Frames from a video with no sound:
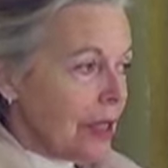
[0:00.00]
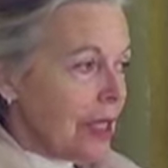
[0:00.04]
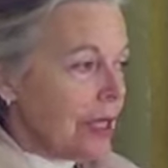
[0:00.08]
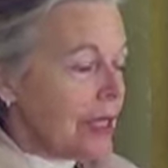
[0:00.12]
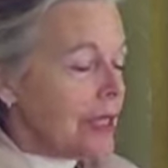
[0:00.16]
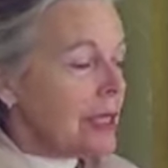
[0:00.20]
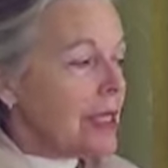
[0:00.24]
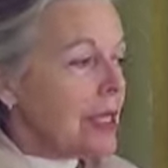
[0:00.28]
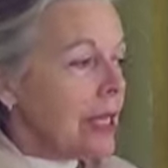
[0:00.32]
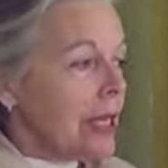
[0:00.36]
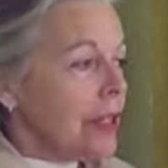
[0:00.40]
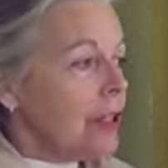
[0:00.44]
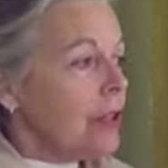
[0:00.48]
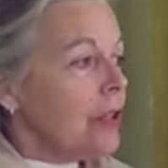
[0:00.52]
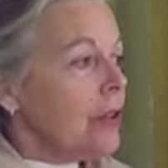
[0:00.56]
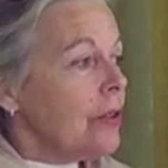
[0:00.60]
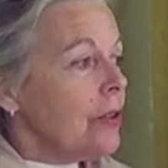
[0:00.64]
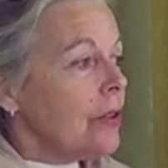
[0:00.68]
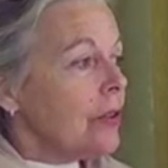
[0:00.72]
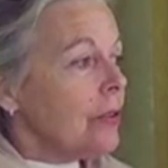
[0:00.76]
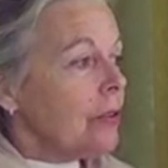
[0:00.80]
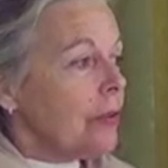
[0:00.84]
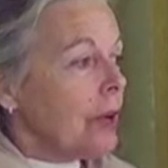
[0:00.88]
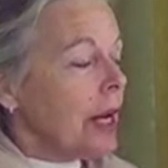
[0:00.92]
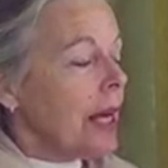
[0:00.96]

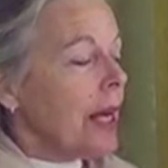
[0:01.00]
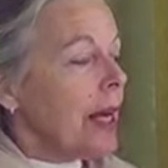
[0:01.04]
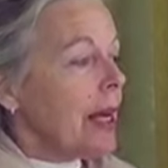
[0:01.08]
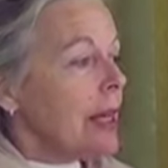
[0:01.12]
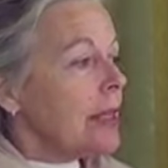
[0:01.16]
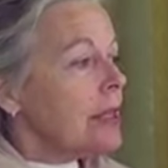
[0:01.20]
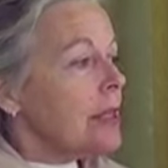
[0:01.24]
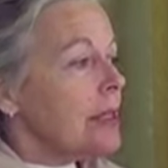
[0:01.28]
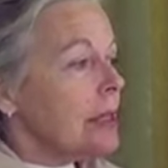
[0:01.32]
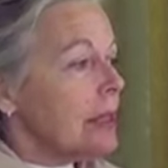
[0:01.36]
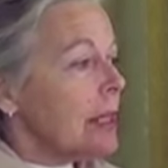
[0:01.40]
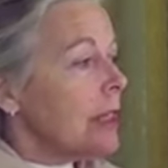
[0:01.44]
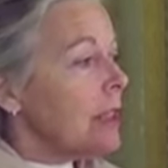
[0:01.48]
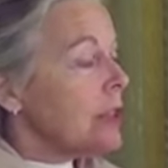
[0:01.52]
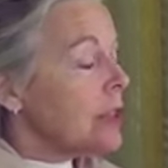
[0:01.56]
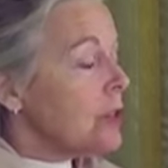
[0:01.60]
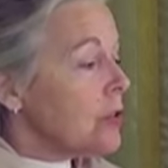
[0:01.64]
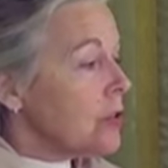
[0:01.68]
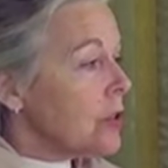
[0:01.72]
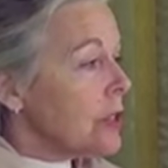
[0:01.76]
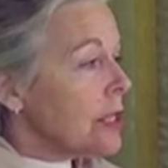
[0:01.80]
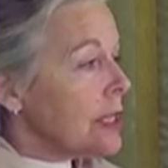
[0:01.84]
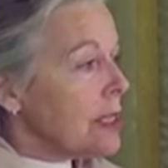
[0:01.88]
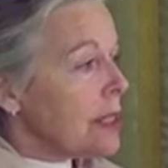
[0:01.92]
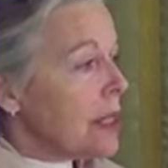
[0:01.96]
Continue to rest. It's
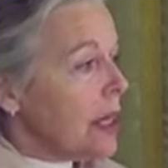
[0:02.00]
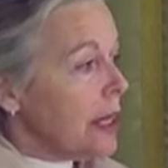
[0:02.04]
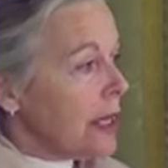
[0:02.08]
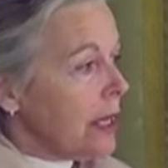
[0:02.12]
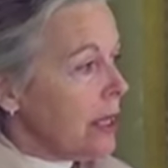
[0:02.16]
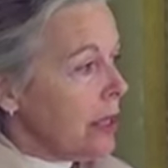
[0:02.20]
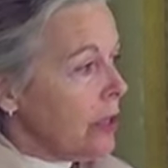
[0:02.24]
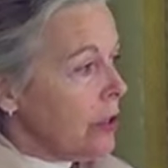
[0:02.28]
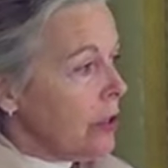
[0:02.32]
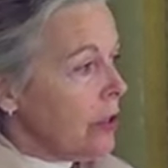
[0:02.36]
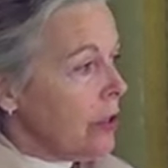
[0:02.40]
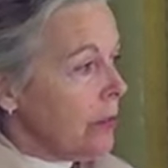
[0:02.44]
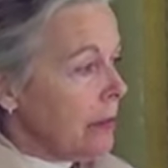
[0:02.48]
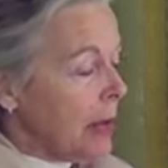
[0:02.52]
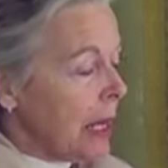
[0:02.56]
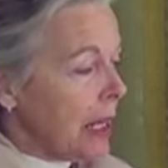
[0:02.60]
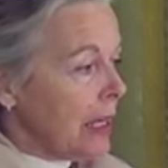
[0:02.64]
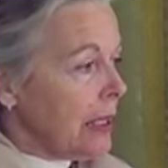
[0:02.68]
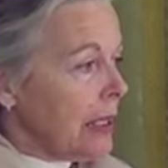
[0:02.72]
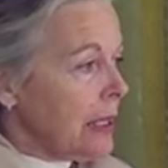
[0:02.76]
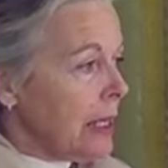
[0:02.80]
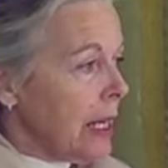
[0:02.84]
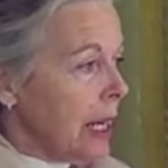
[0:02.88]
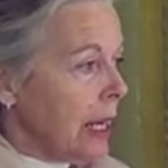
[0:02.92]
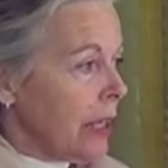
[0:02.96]
just like in your
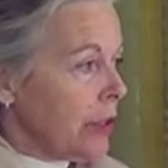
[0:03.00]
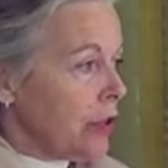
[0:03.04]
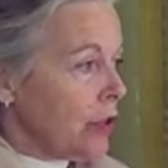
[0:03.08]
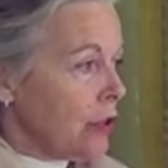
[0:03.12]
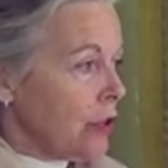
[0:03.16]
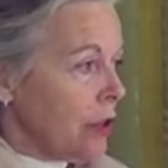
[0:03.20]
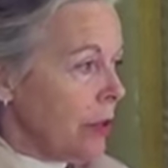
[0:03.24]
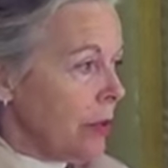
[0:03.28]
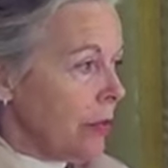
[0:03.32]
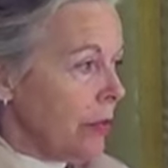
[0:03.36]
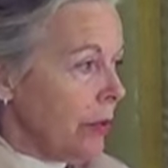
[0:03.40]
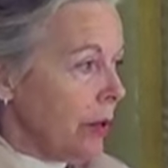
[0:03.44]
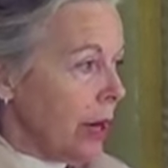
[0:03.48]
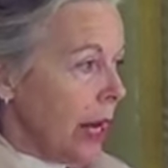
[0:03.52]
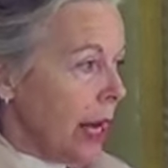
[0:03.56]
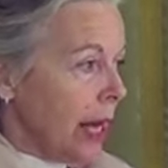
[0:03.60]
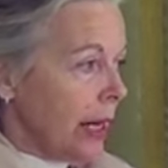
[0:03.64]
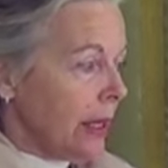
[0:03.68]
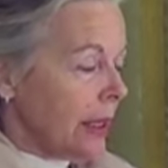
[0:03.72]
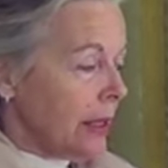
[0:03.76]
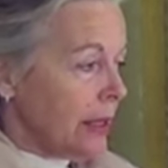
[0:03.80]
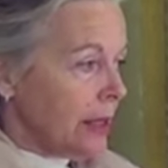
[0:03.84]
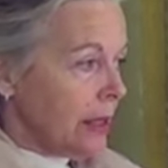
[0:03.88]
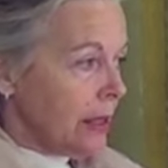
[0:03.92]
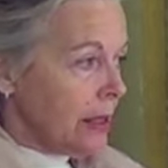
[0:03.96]
meditation
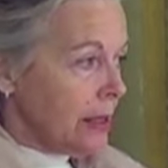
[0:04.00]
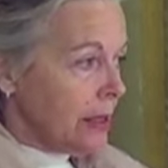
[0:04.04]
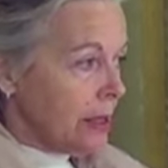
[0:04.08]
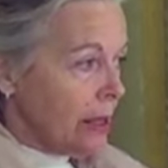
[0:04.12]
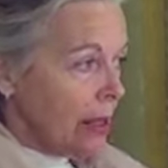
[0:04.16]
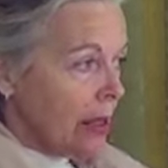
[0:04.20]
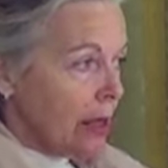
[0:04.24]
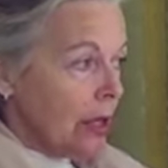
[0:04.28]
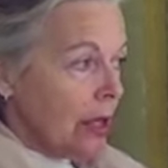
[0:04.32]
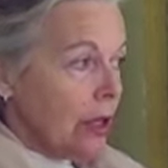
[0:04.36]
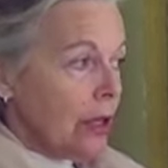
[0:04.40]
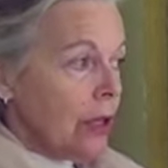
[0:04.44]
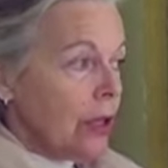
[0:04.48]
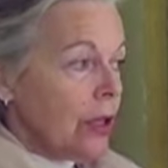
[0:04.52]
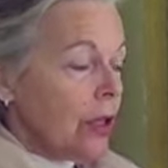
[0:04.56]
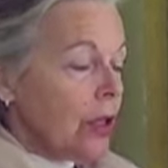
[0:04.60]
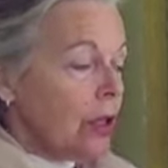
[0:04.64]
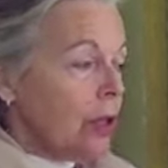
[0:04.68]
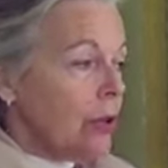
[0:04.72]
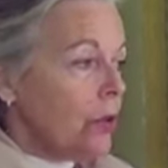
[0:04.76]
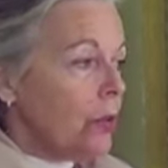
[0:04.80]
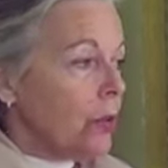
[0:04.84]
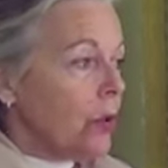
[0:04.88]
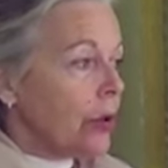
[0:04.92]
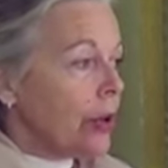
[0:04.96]
practice.
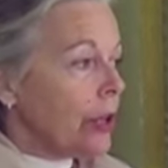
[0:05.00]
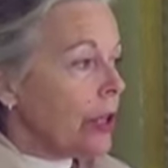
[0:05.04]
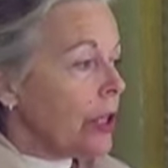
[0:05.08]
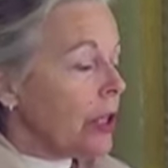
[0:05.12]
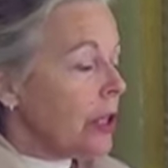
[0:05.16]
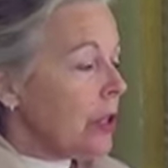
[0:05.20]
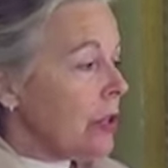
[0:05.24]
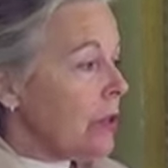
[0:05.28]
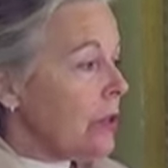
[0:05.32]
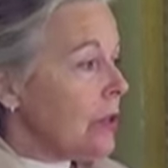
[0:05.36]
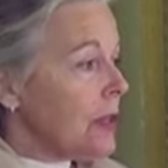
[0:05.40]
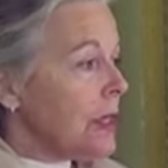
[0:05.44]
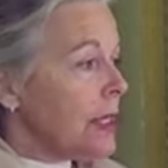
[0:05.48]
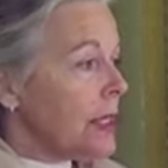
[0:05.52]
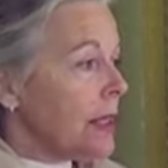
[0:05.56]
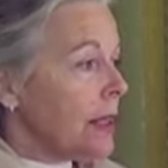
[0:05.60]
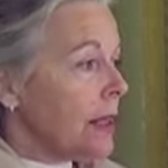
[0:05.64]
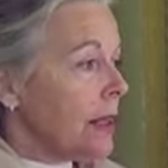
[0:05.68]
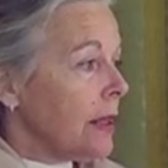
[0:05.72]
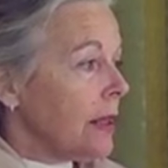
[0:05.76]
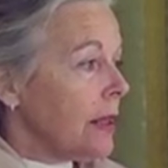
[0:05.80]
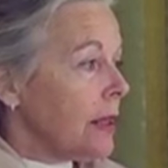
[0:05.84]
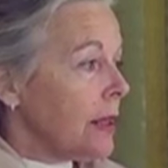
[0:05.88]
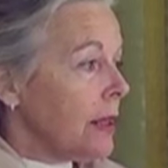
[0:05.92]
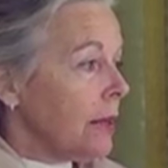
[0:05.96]
You were
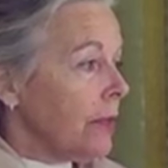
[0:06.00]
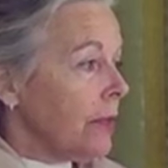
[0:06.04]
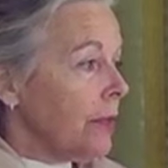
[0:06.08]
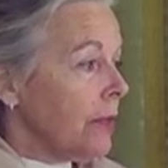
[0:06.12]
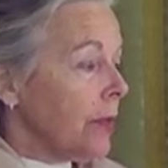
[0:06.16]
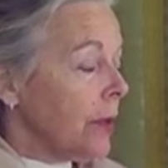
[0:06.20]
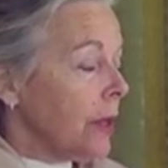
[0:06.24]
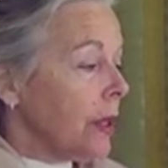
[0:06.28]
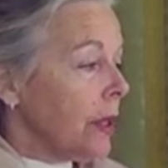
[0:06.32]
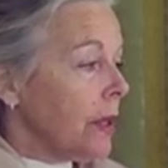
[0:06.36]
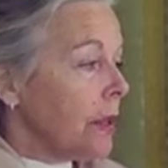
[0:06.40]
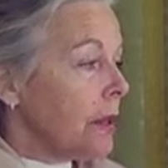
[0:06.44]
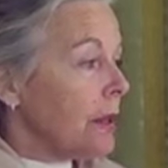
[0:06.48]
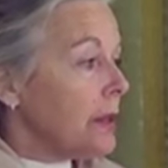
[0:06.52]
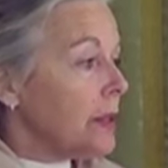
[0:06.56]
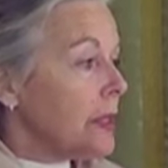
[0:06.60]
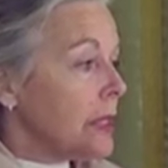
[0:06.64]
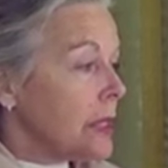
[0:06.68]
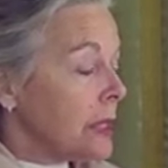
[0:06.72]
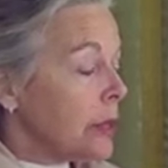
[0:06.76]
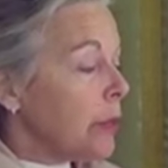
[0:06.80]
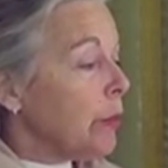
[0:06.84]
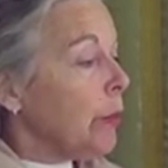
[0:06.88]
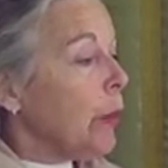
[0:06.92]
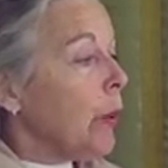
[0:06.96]
using different
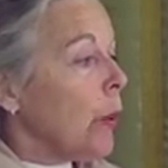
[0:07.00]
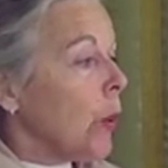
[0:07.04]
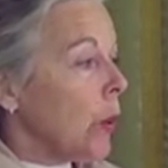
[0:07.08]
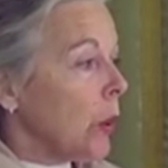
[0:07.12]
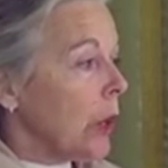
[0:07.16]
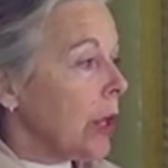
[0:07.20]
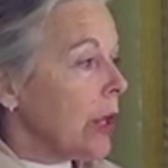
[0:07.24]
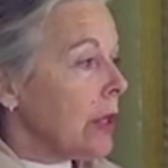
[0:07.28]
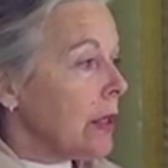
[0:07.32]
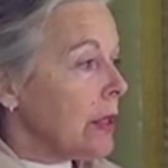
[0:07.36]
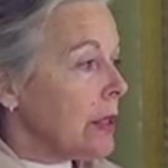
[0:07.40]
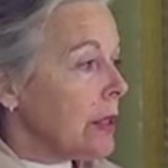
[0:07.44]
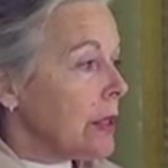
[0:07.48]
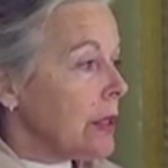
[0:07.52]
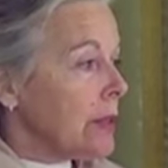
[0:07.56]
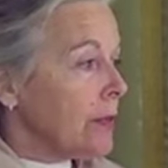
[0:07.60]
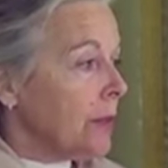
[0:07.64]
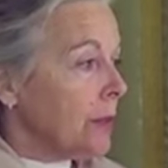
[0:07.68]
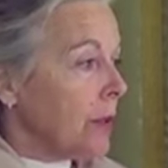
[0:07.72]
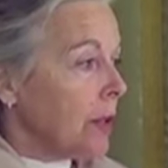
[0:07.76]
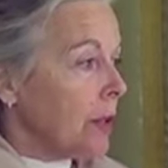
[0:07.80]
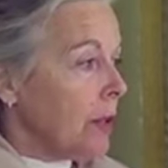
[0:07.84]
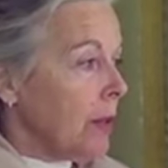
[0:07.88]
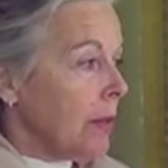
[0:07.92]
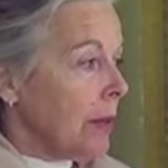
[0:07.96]
supports
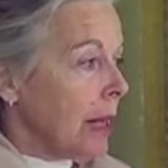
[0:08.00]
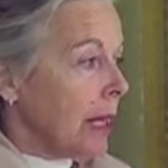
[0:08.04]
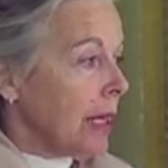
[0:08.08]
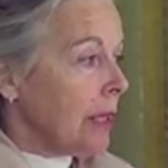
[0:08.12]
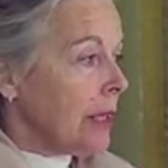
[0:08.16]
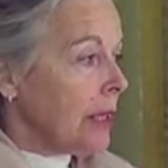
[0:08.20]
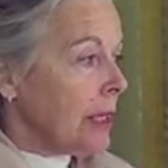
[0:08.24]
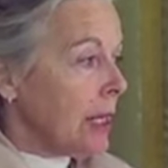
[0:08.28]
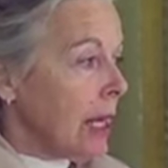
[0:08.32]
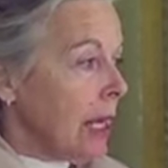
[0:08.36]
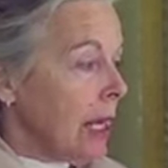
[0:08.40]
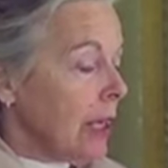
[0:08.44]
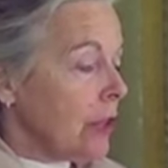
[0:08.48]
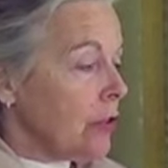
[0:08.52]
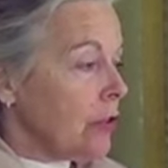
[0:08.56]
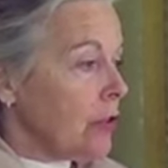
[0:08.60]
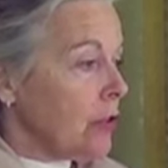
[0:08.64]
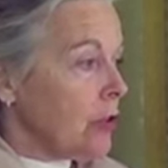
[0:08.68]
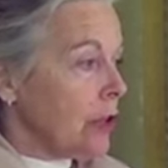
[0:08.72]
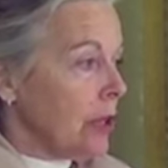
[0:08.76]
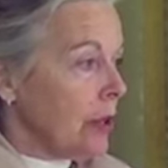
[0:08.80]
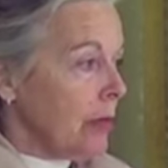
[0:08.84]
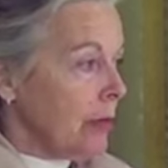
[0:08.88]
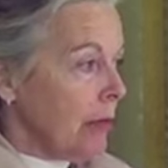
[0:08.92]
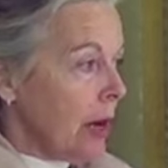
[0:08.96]
for your
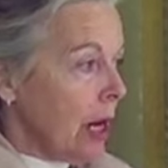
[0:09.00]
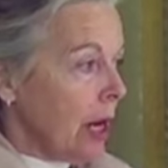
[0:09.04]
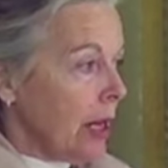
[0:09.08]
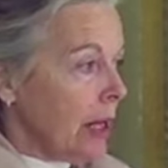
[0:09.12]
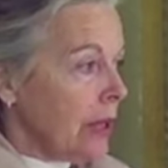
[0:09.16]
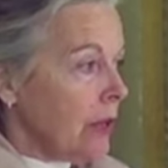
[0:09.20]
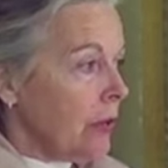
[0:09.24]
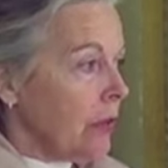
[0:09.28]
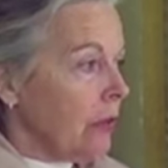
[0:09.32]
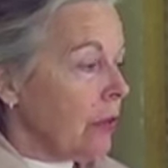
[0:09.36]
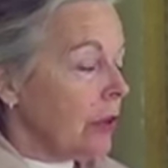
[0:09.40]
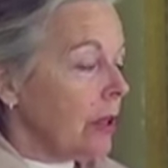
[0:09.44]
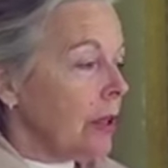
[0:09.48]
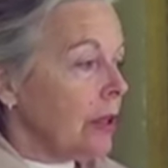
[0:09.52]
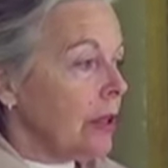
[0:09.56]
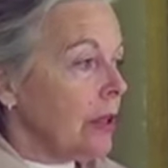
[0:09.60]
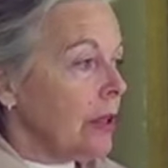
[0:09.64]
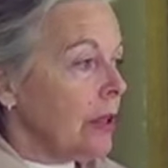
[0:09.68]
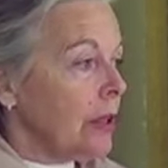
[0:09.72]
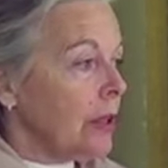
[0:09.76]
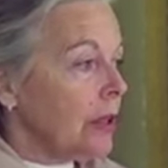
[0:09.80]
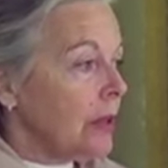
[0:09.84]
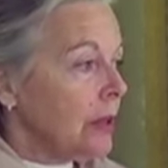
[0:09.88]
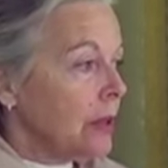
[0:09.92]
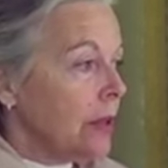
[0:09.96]
meditation,
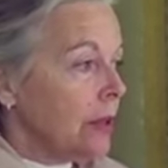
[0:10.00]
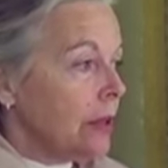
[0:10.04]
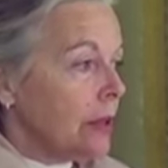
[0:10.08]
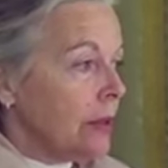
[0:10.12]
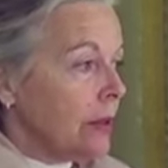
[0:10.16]
mantra,